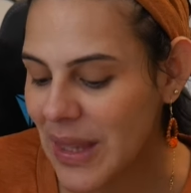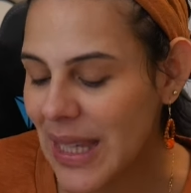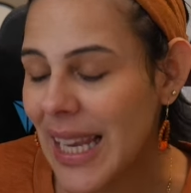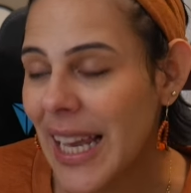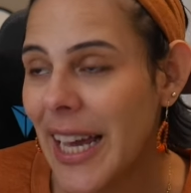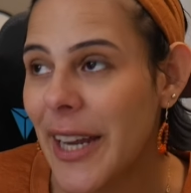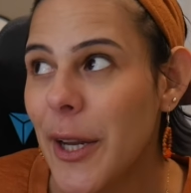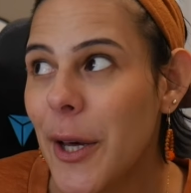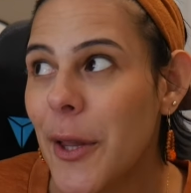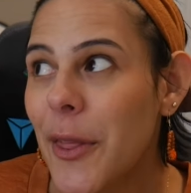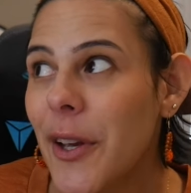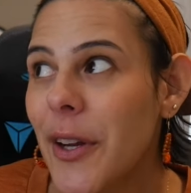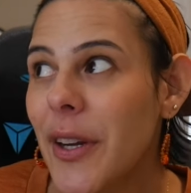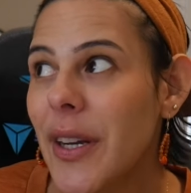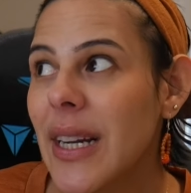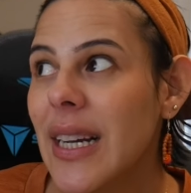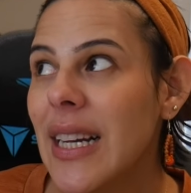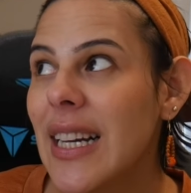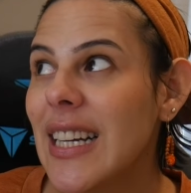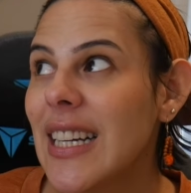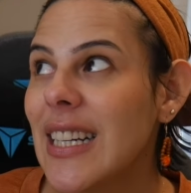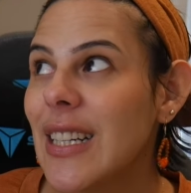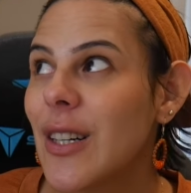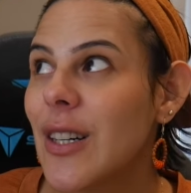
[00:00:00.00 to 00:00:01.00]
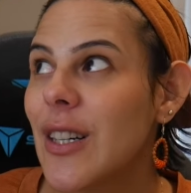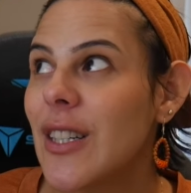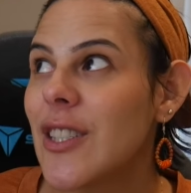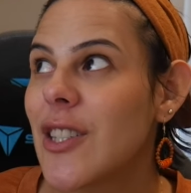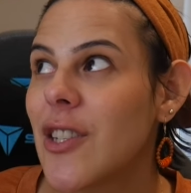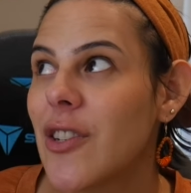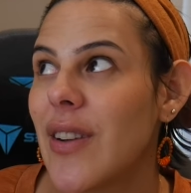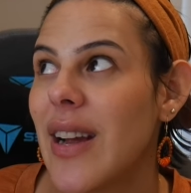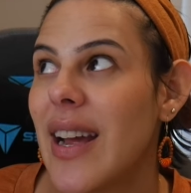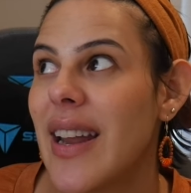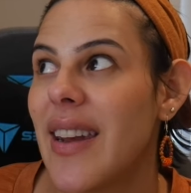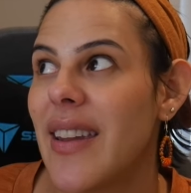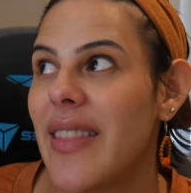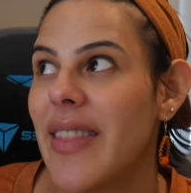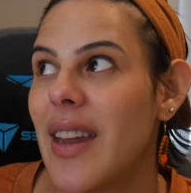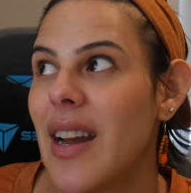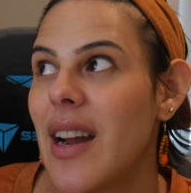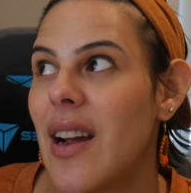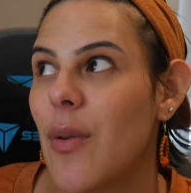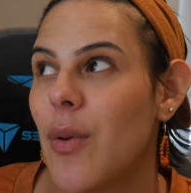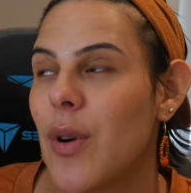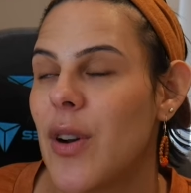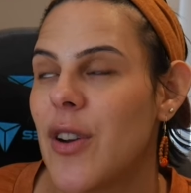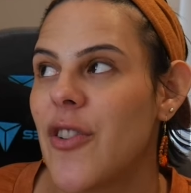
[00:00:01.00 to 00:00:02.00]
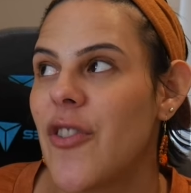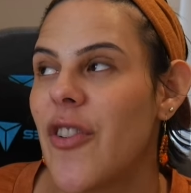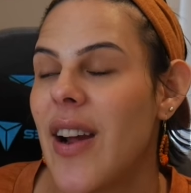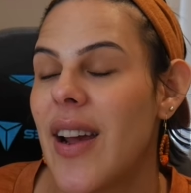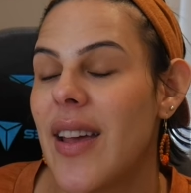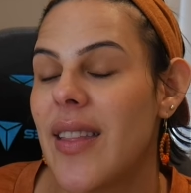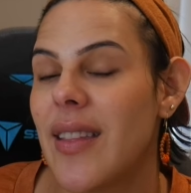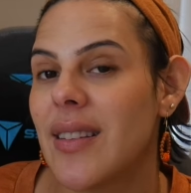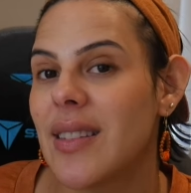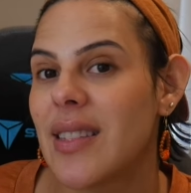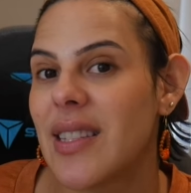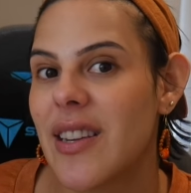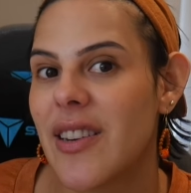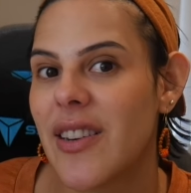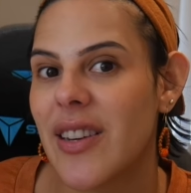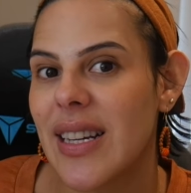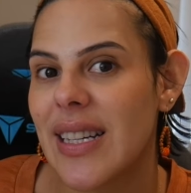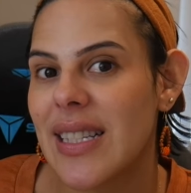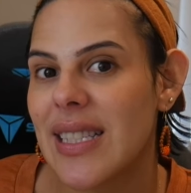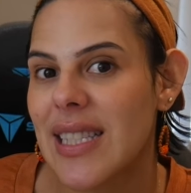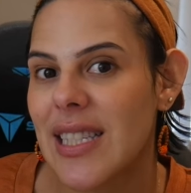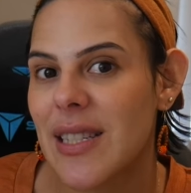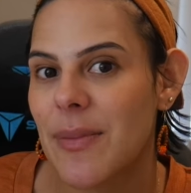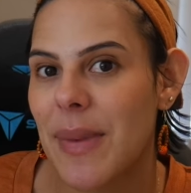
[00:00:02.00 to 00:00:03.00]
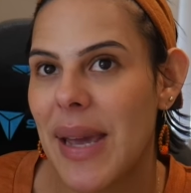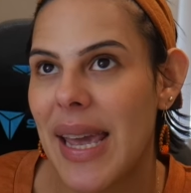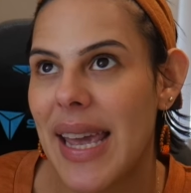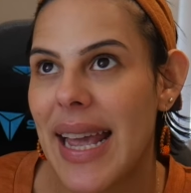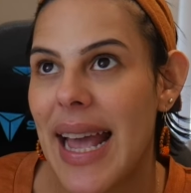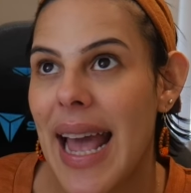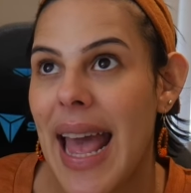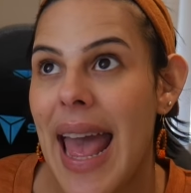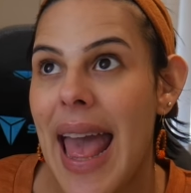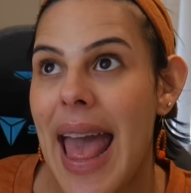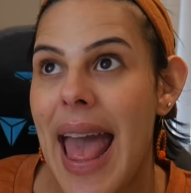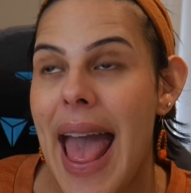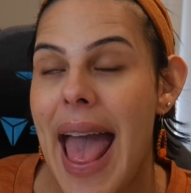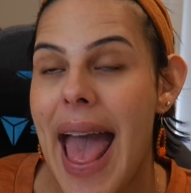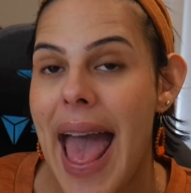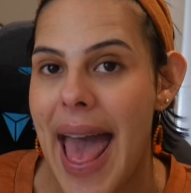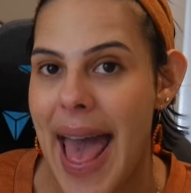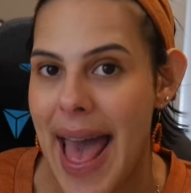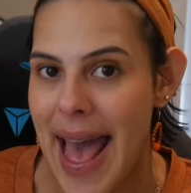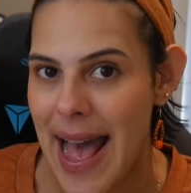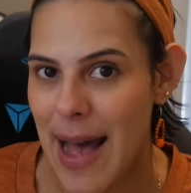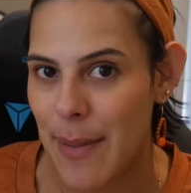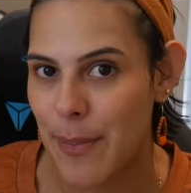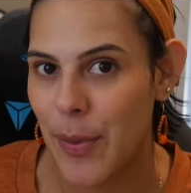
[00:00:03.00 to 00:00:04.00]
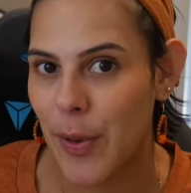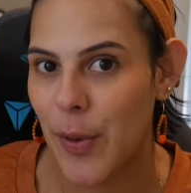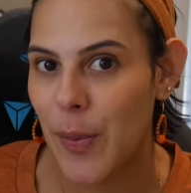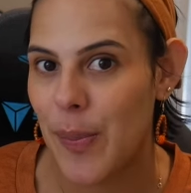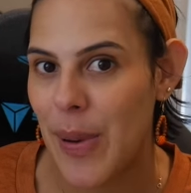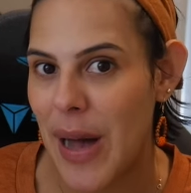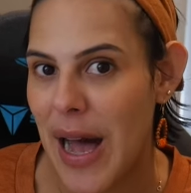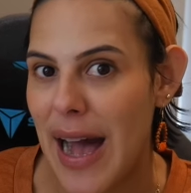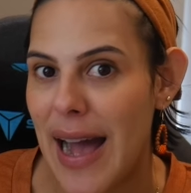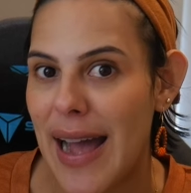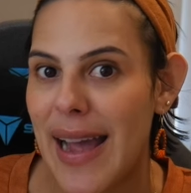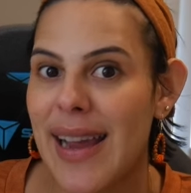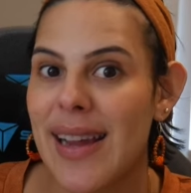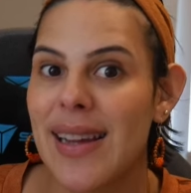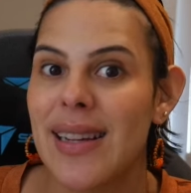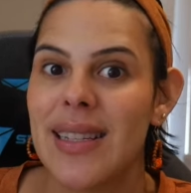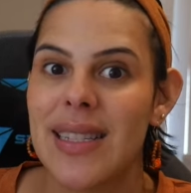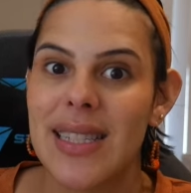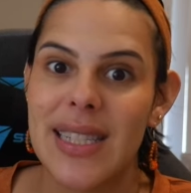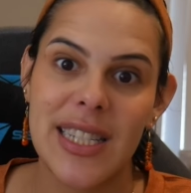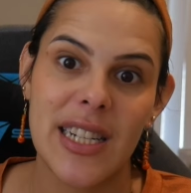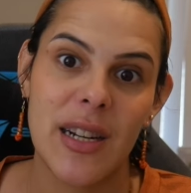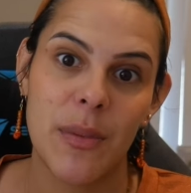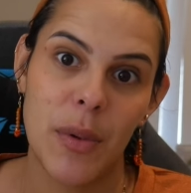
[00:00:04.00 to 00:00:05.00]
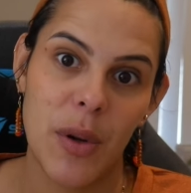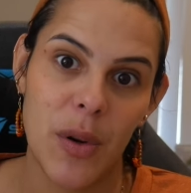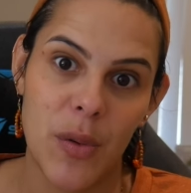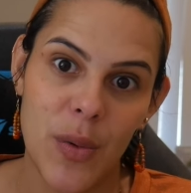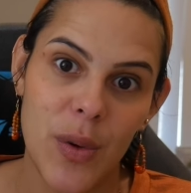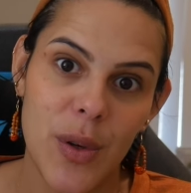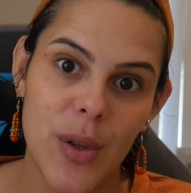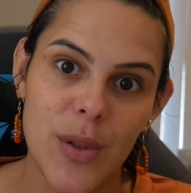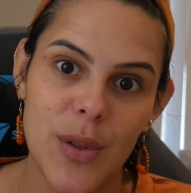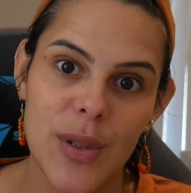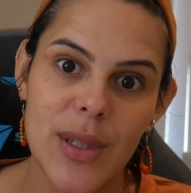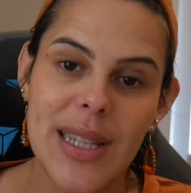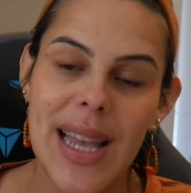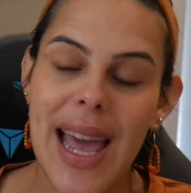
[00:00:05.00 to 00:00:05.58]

Another trend that I want to try this year is to make apple pie cinnamon rolls.